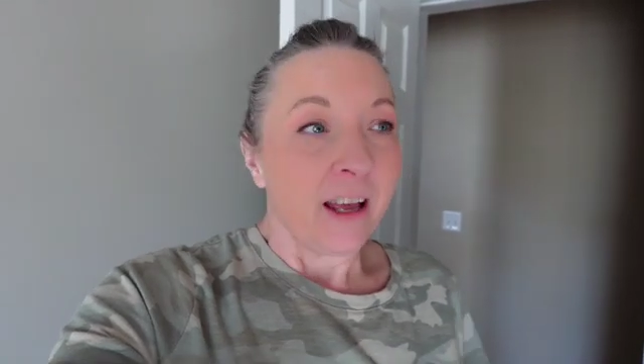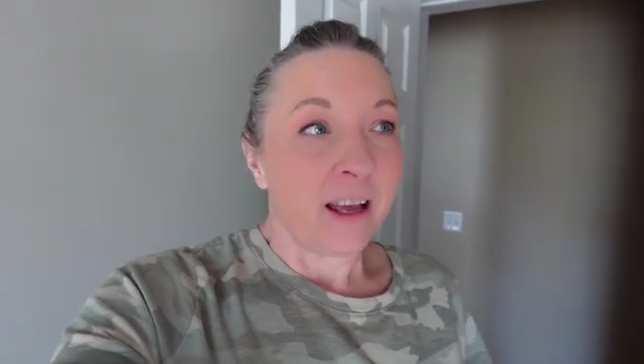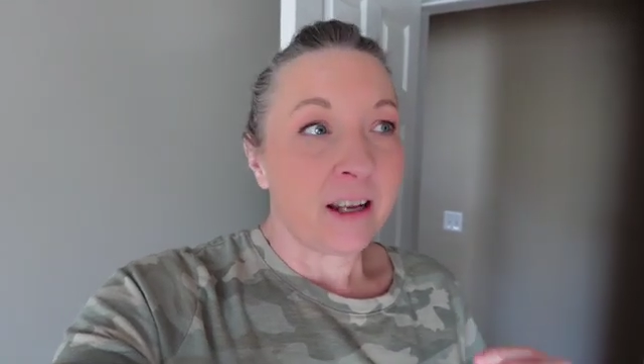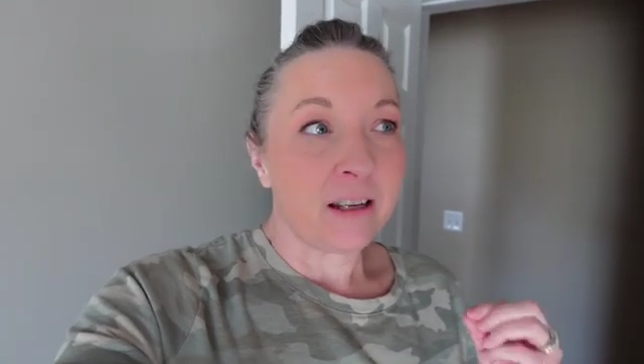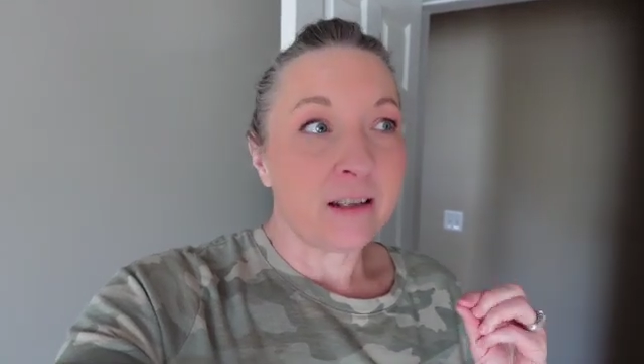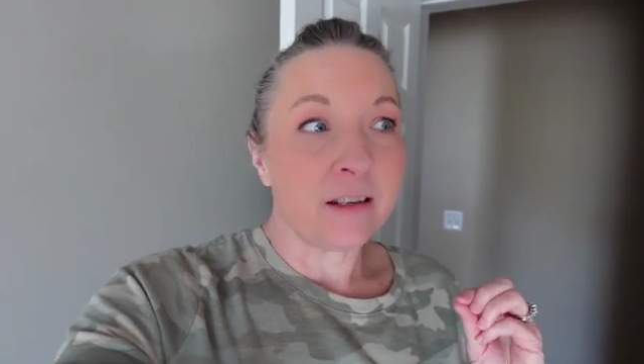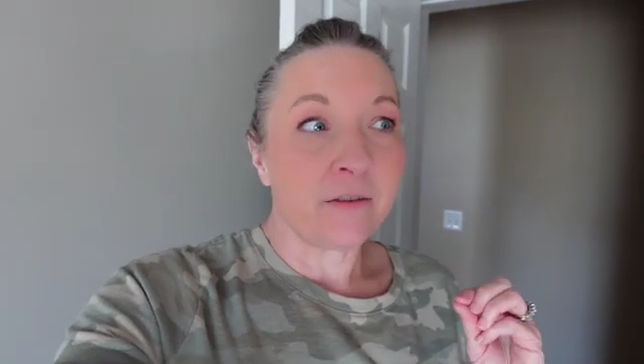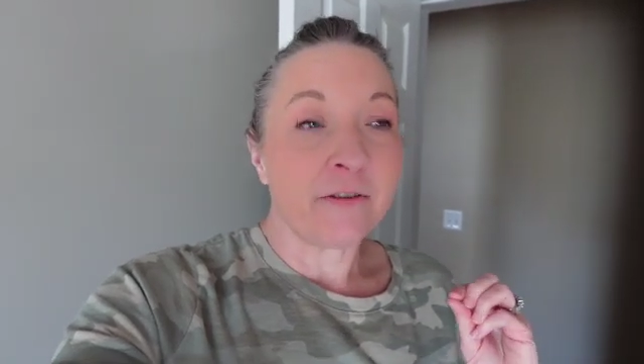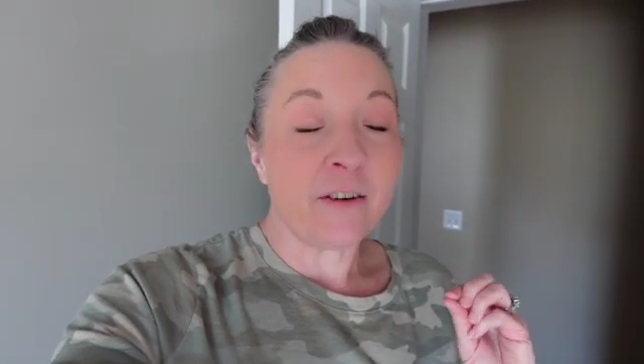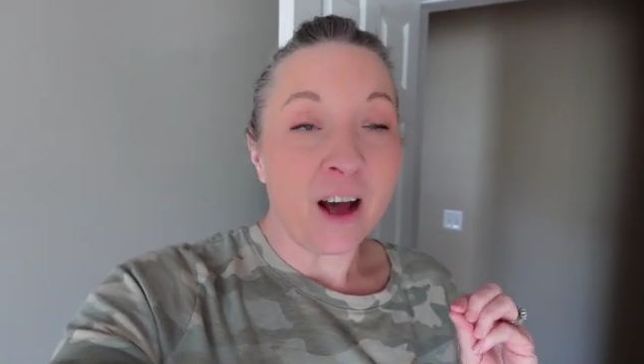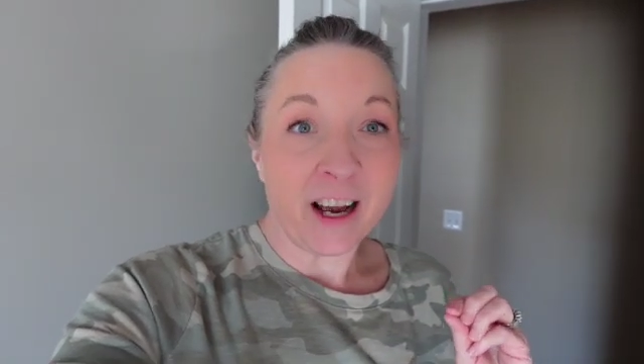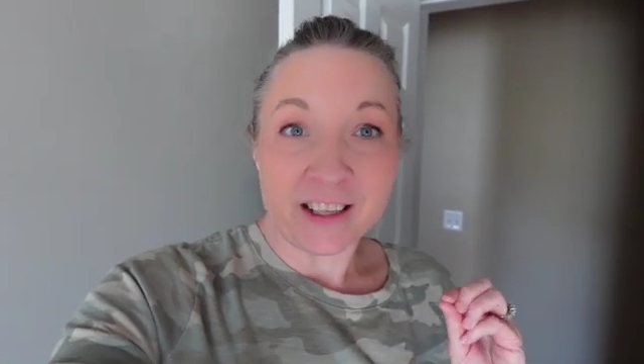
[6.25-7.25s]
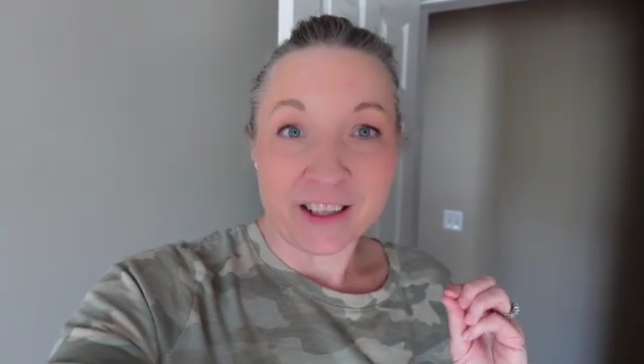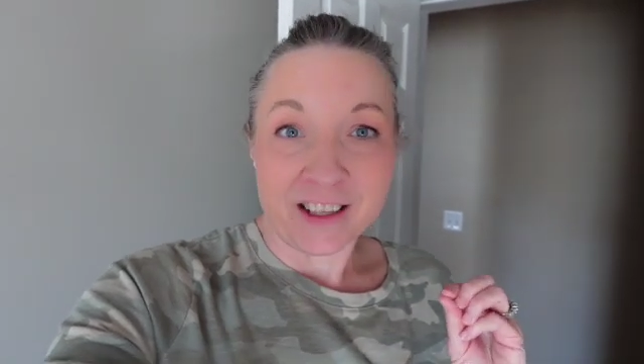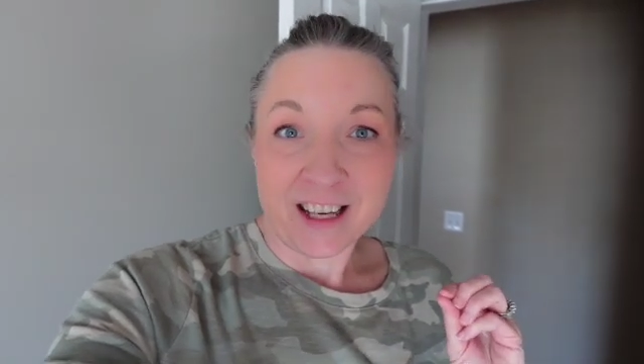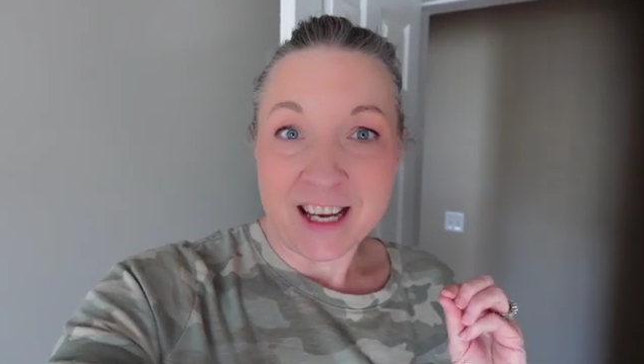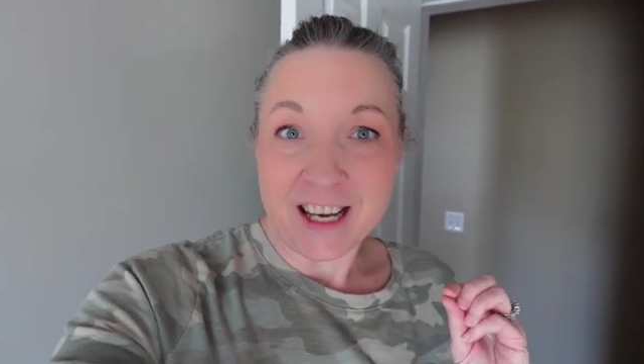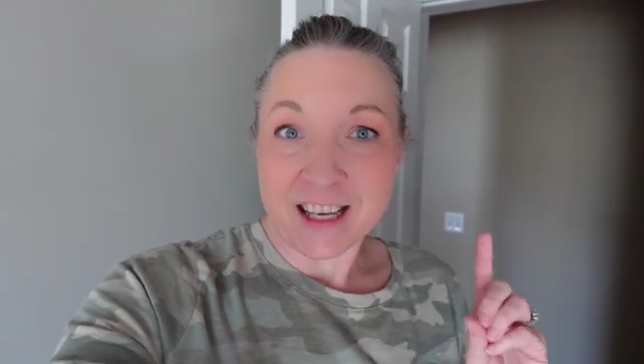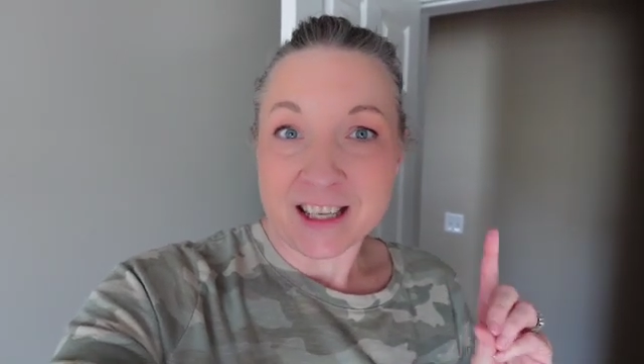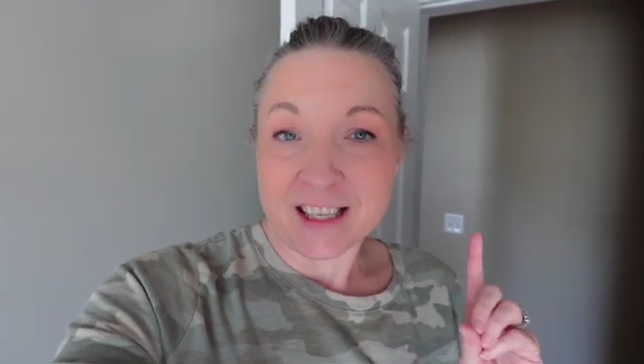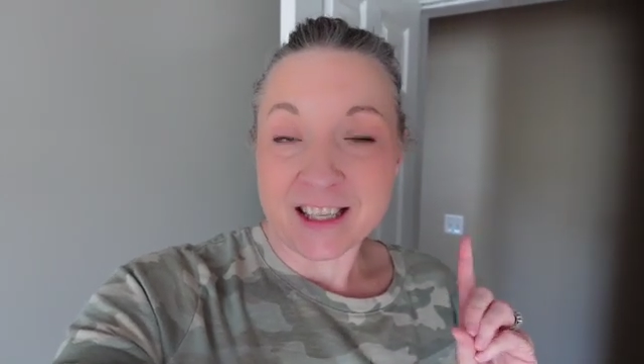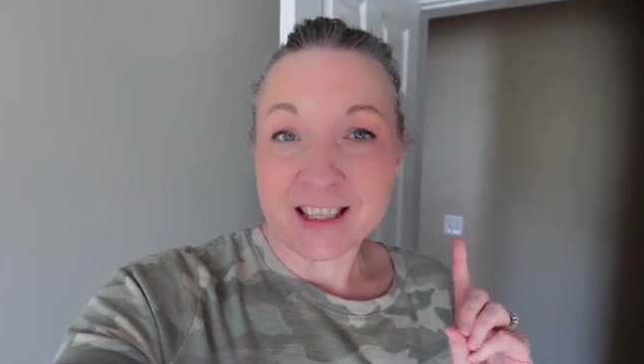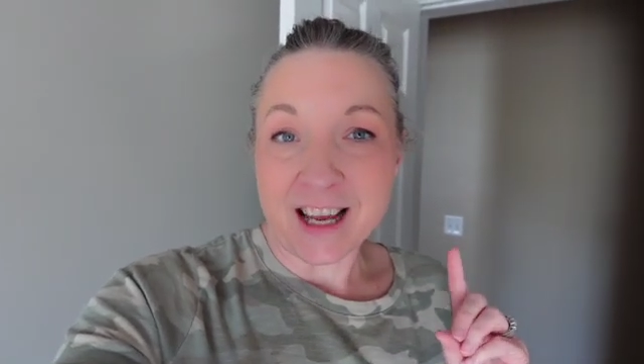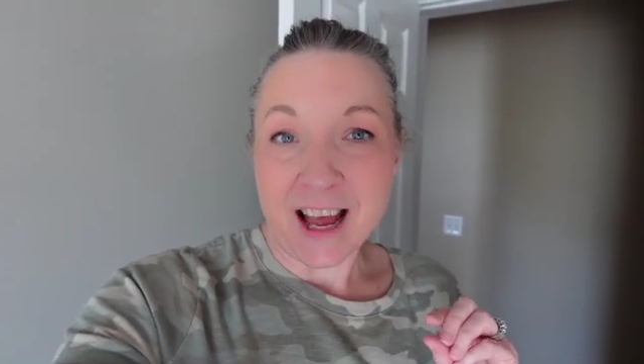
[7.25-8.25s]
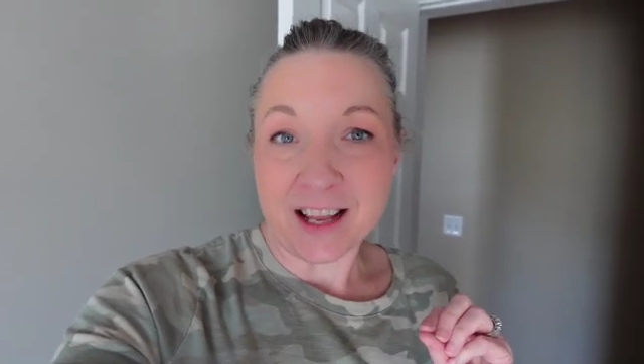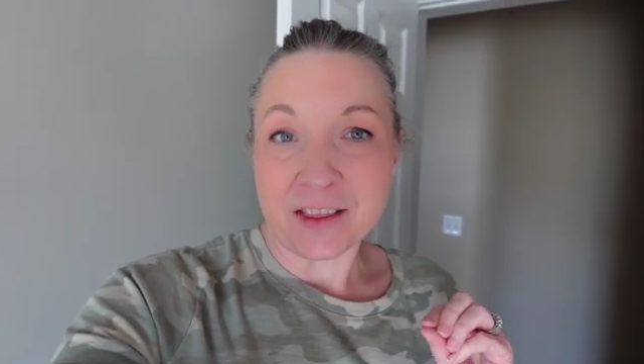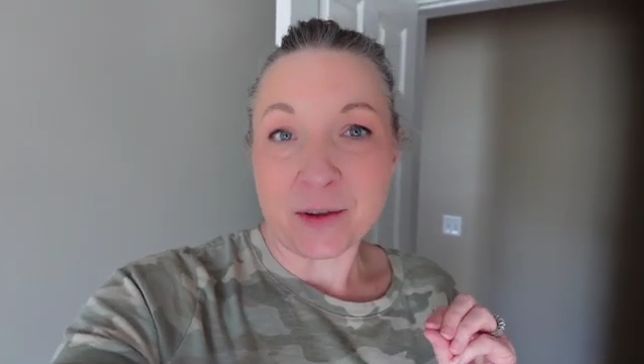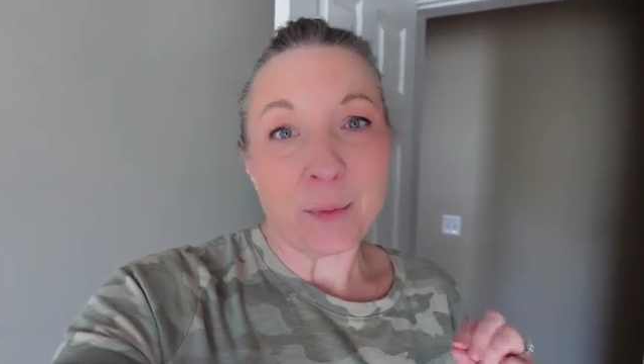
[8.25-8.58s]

and finally it is at